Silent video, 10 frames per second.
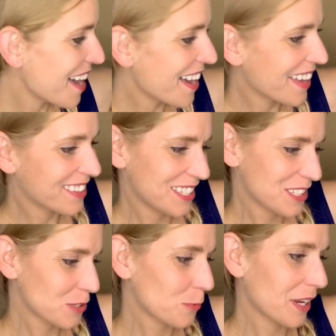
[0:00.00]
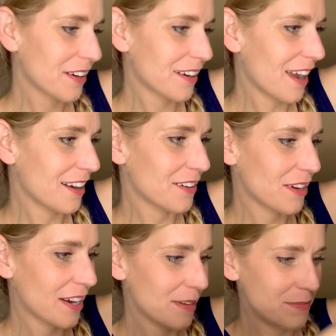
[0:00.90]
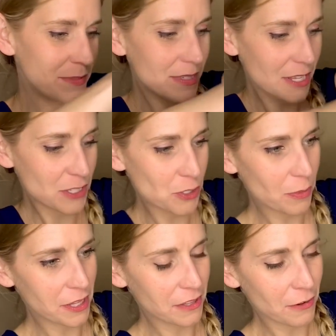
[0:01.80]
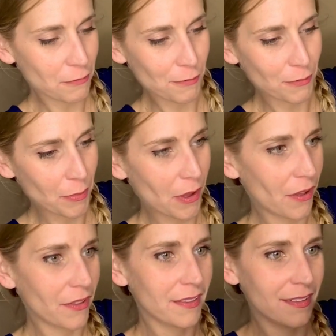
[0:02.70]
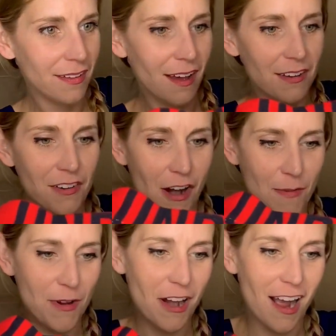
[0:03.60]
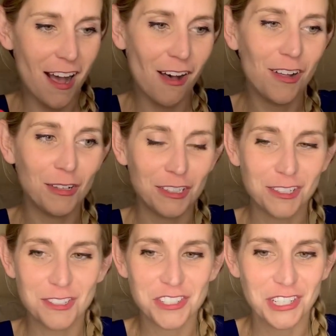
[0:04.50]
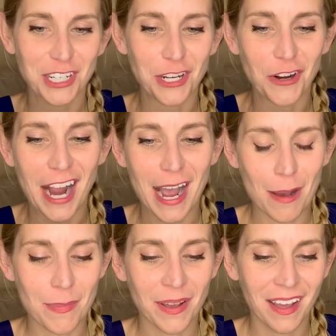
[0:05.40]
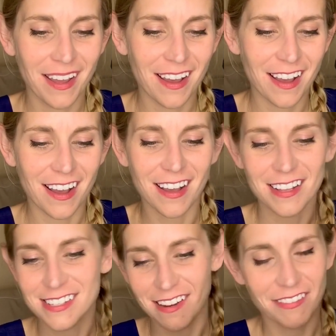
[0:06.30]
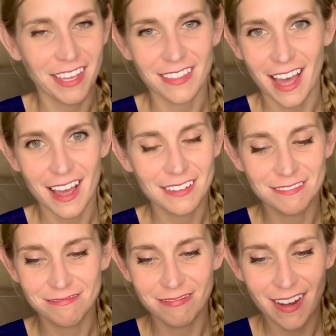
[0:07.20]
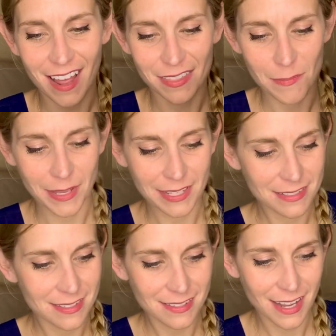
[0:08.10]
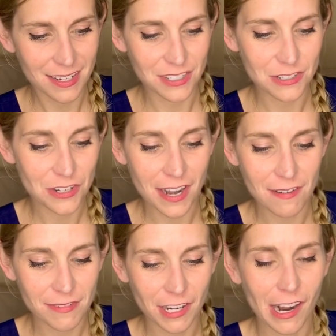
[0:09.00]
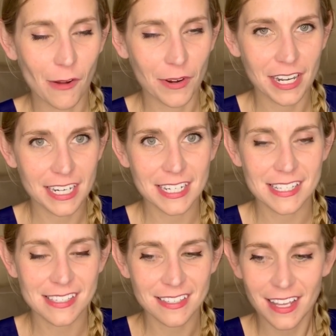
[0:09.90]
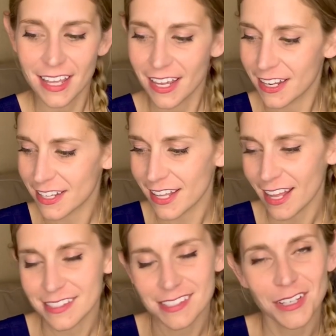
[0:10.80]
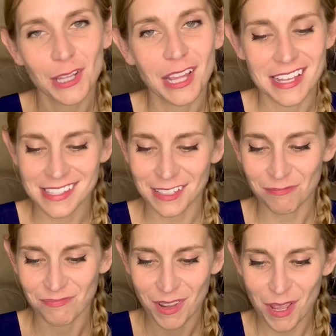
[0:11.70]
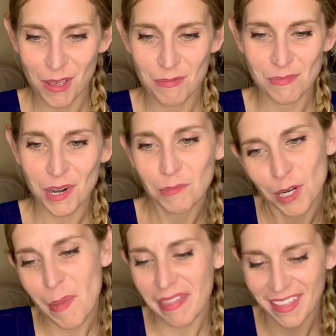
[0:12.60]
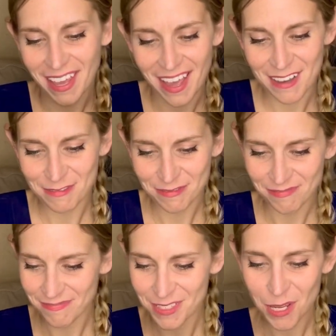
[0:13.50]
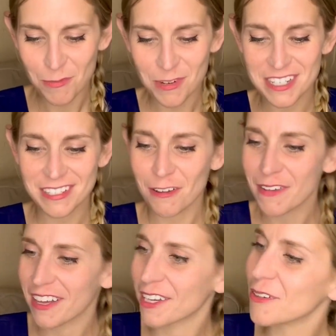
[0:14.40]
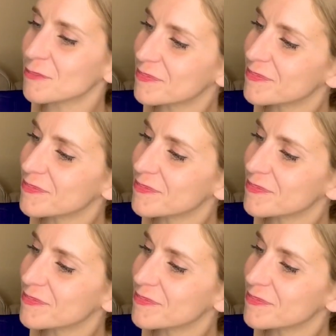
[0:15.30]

Uh, these are weird. I don't, I'm assuming they're for football. Under Armour. I'll usually grab uh, stuff like that at the bins and just try to figure out what it is, and that's a good lesson. But I'm gonna bet they have some resale value.